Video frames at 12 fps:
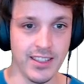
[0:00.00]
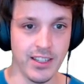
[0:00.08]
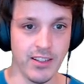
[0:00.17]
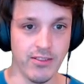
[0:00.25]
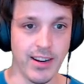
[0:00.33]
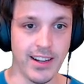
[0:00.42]

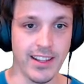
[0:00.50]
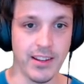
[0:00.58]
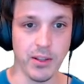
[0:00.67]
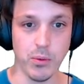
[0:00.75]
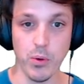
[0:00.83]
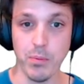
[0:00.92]
right click on
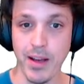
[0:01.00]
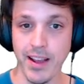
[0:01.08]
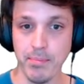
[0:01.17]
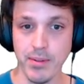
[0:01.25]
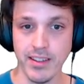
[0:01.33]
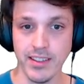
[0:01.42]
the
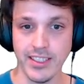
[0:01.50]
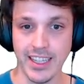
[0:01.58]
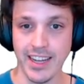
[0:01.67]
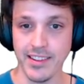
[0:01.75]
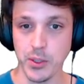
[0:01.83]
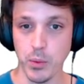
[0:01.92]
wallpaper and check
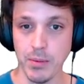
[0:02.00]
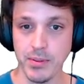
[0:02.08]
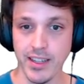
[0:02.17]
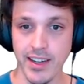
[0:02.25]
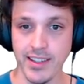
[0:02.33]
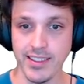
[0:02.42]
out this
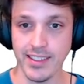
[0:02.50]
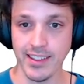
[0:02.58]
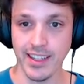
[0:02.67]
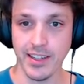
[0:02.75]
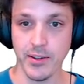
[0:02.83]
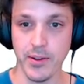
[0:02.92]
website. There's a
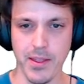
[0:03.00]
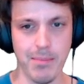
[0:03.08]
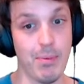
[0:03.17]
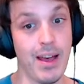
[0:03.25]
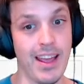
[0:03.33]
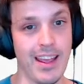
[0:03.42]
link to the
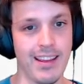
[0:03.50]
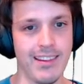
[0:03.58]
bay.